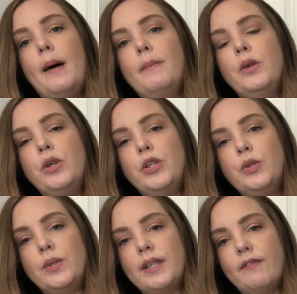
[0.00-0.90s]
You could
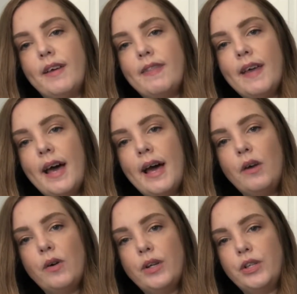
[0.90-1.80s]
do stuff like
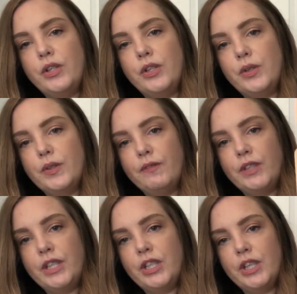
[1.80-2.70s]
that, or you could just use it for
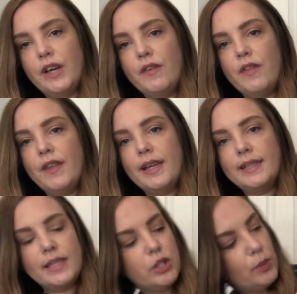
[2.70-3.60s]
teaching other
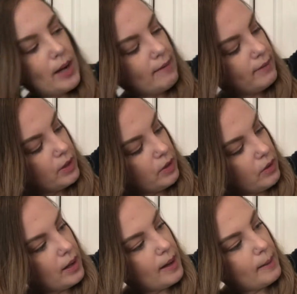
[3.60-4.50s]
things. They do have
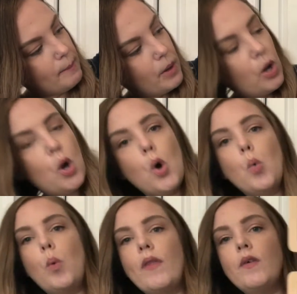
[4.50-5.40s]
little
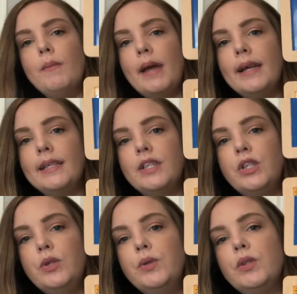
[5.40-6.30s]
weather magnets
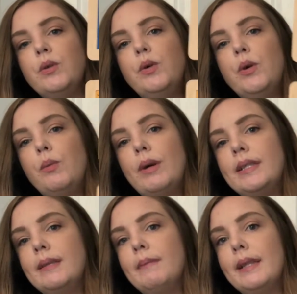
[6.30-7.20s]
too, so you could
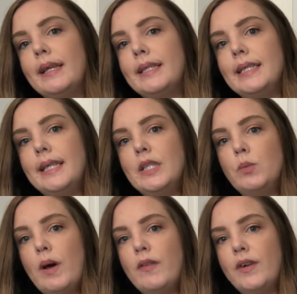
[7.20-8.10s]
write something like today's
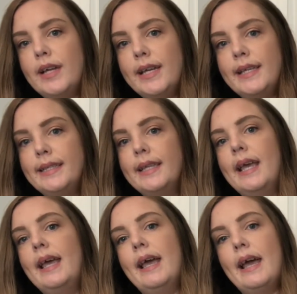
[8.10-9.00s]
weather is
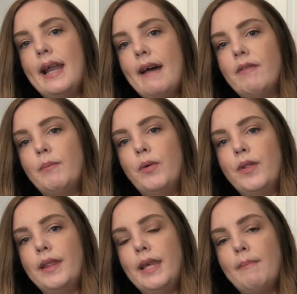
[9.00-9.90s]
and have them put the